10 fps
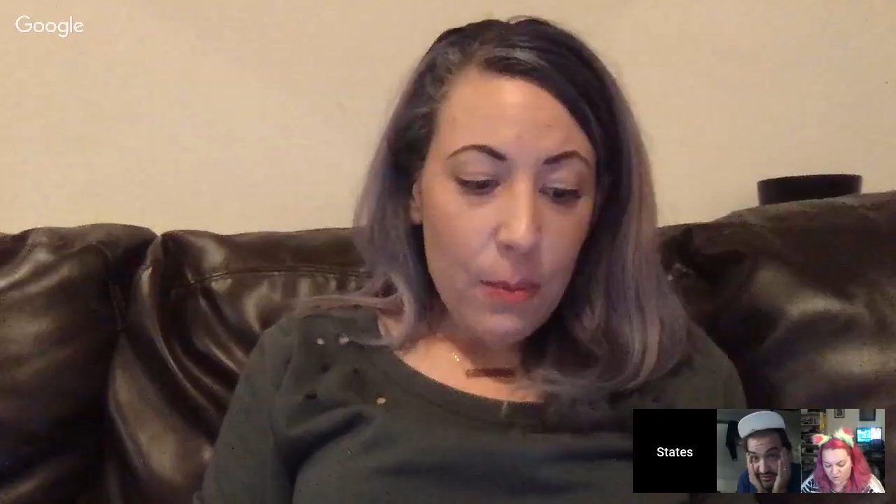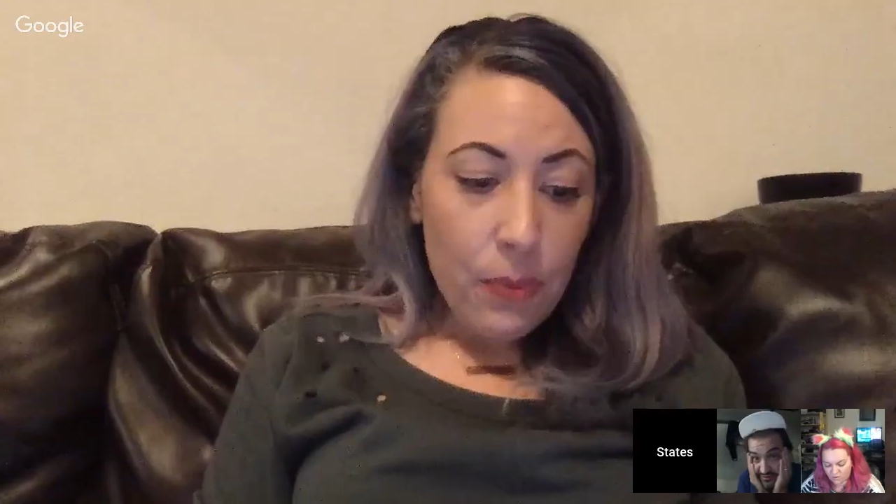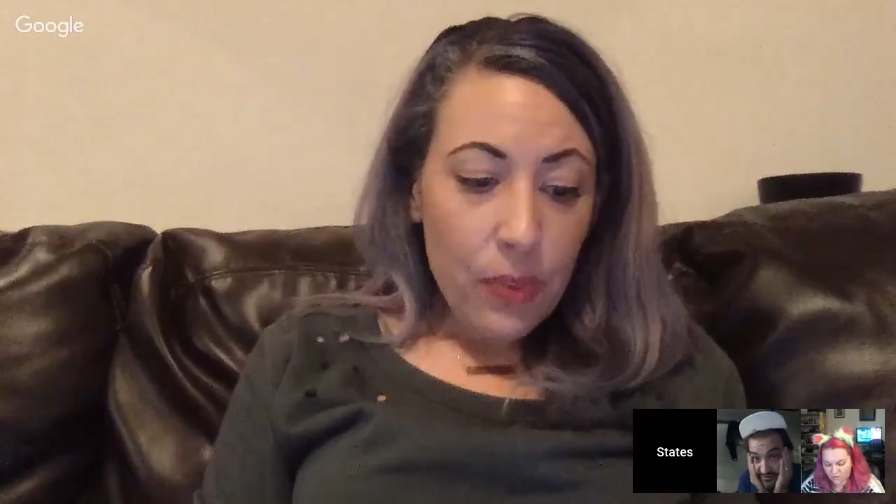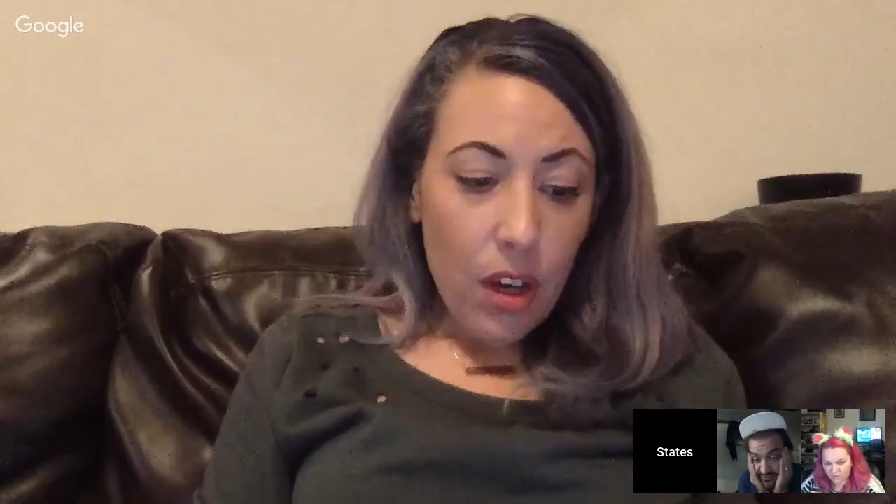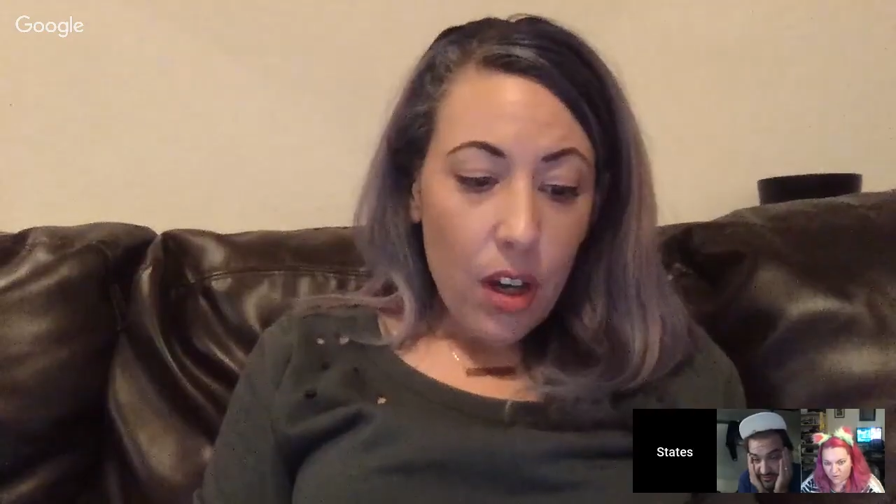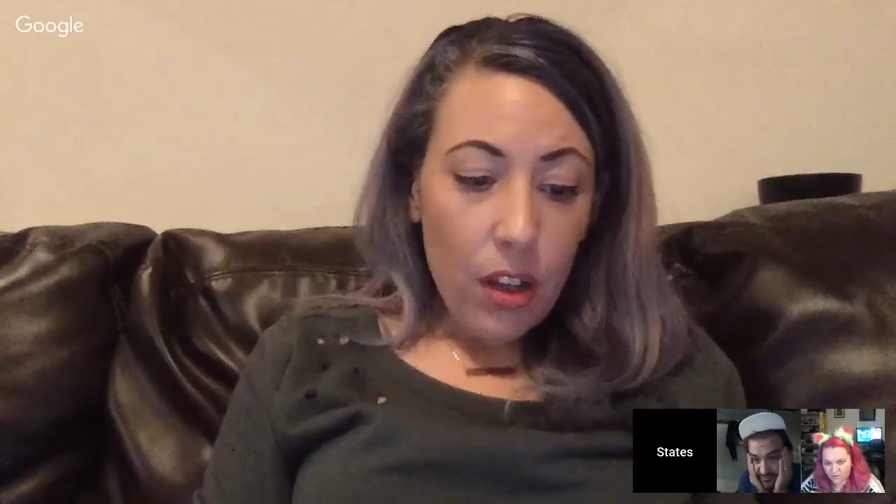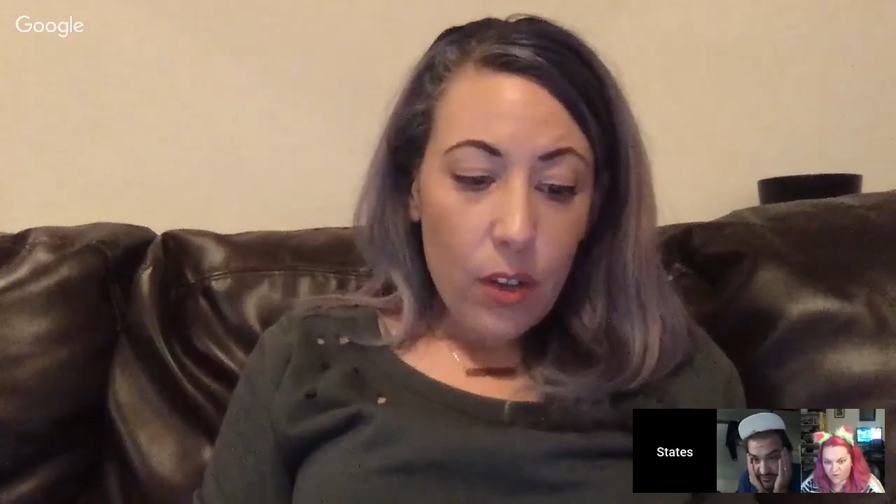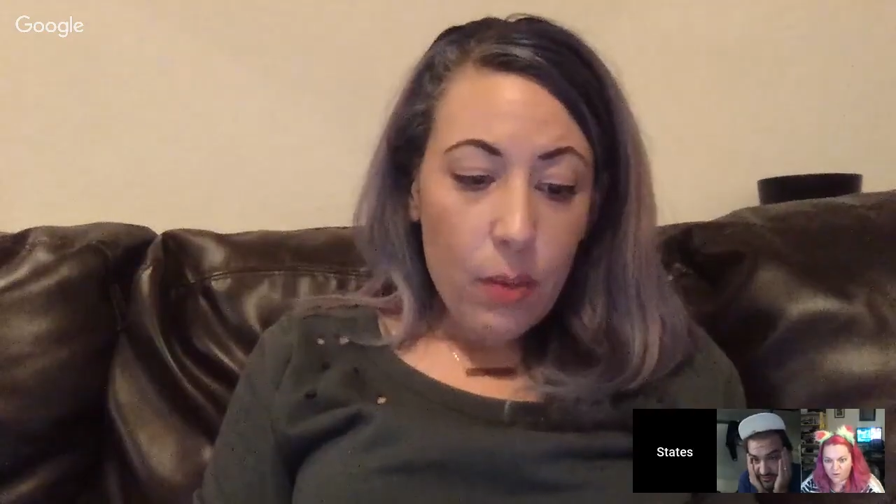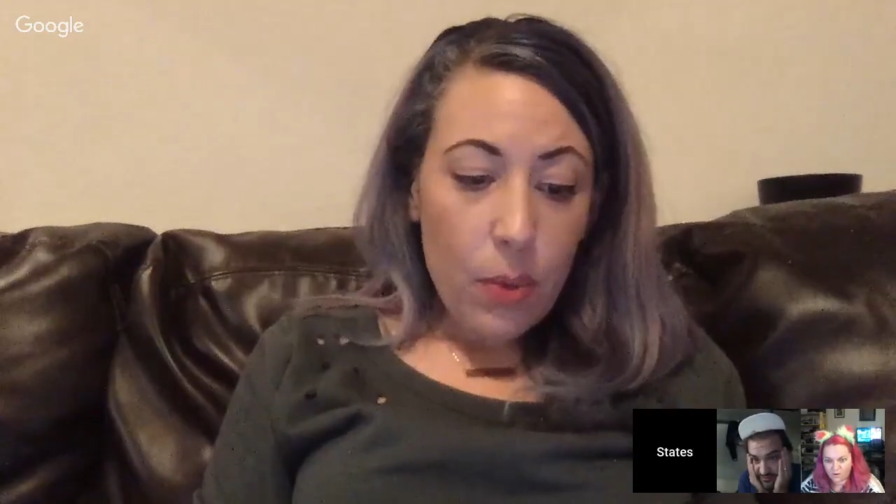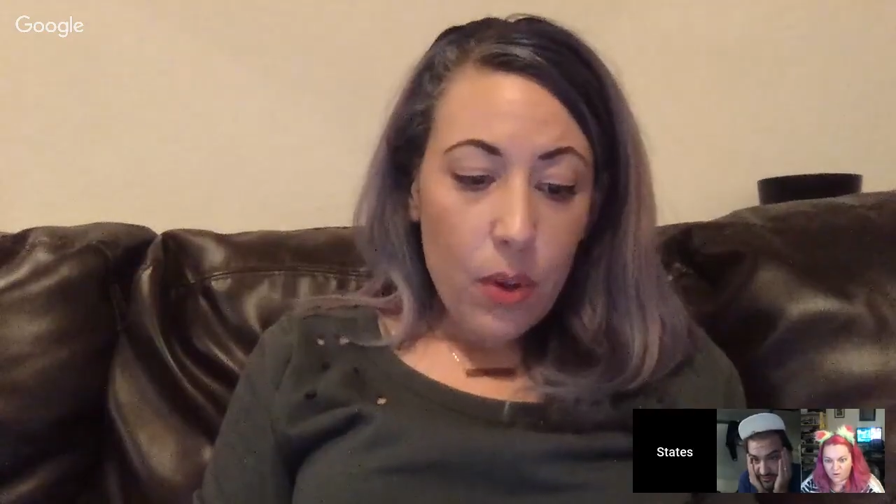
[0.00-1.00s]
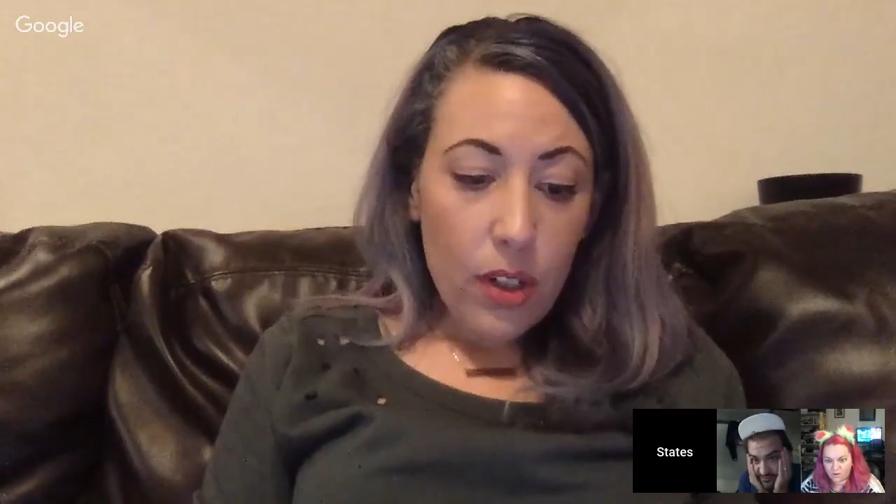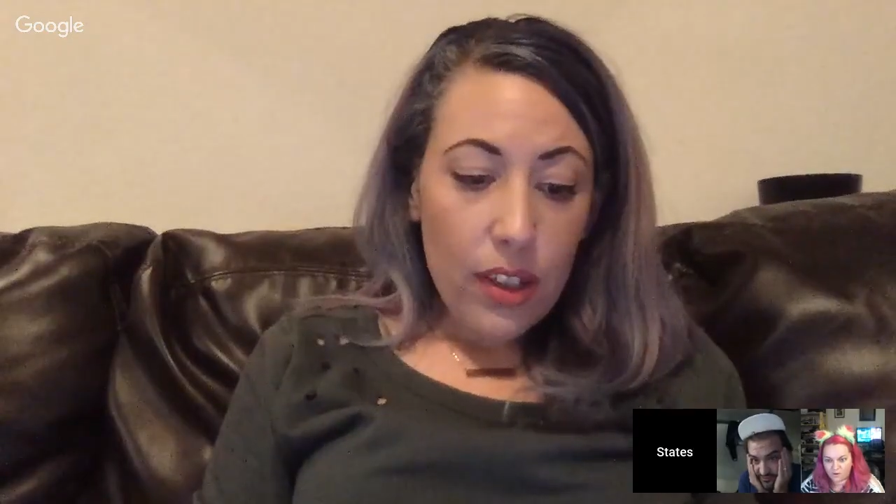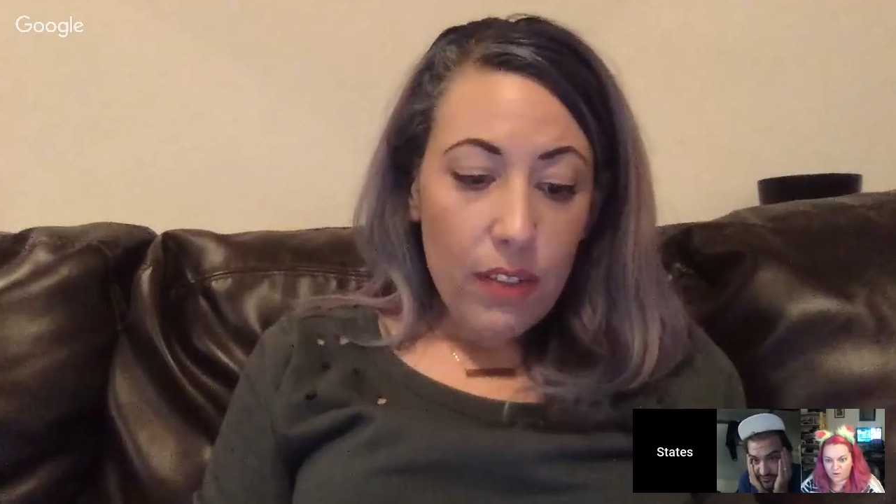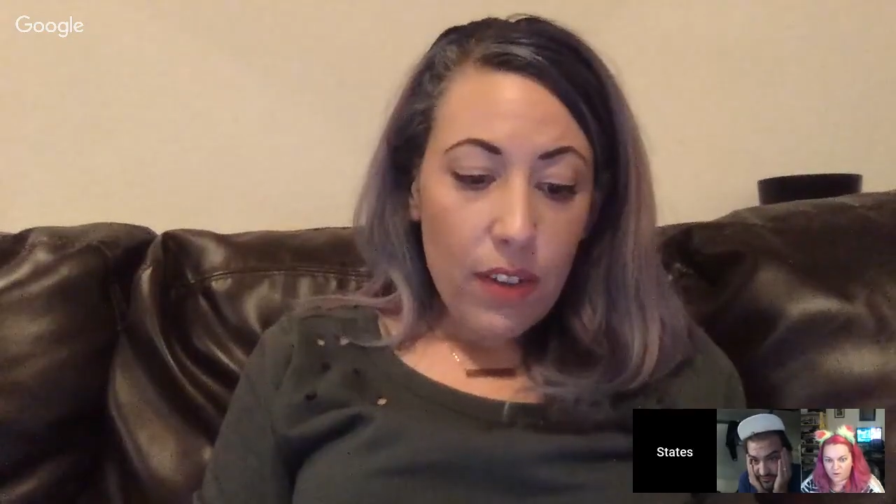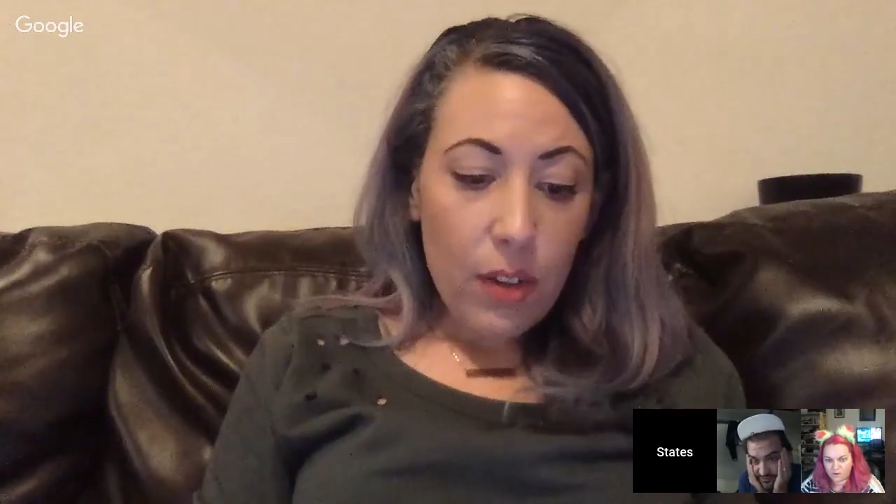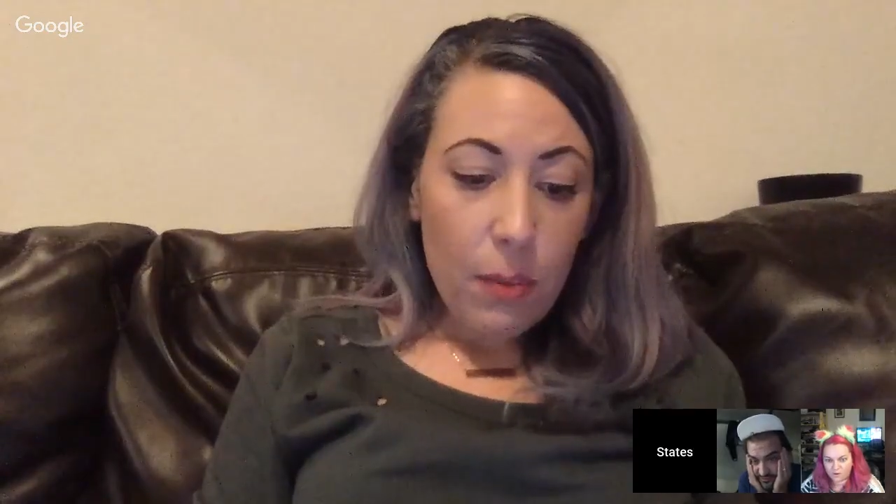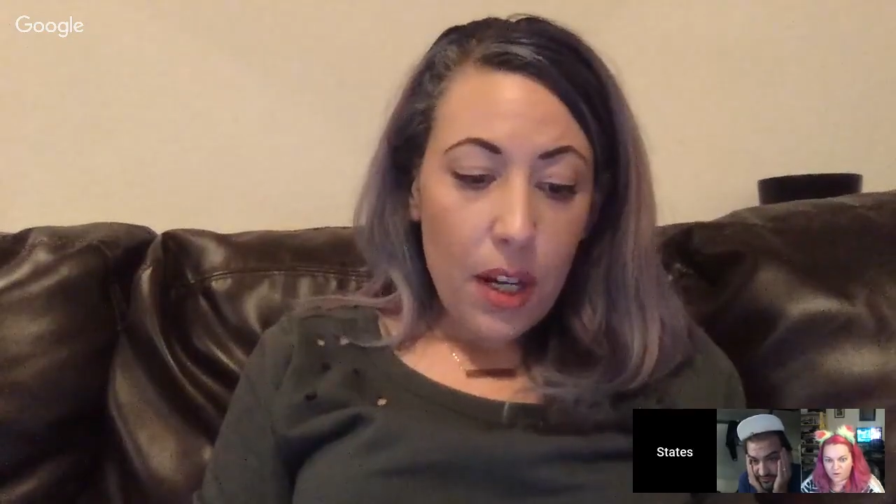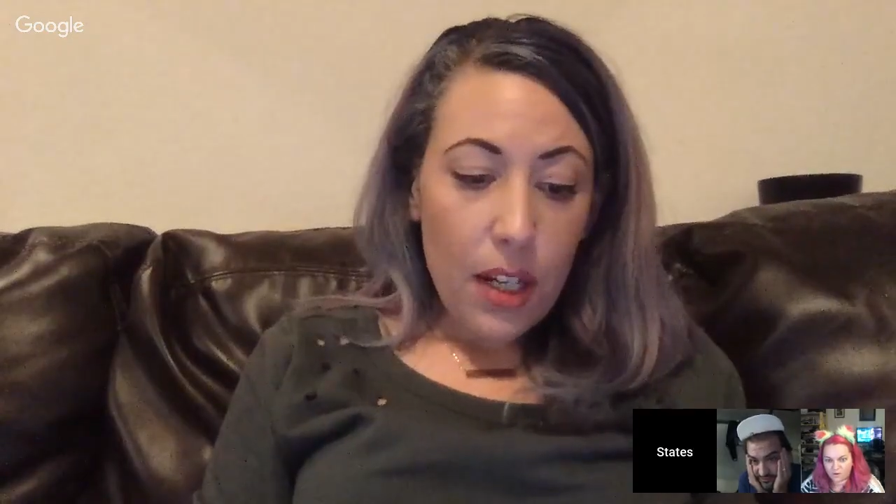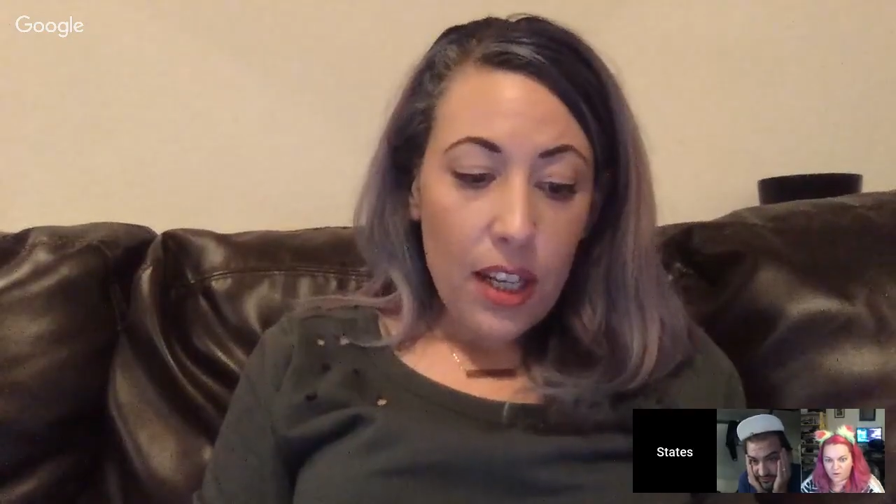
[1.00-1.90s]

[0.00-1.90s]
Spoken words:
caller reported they found a body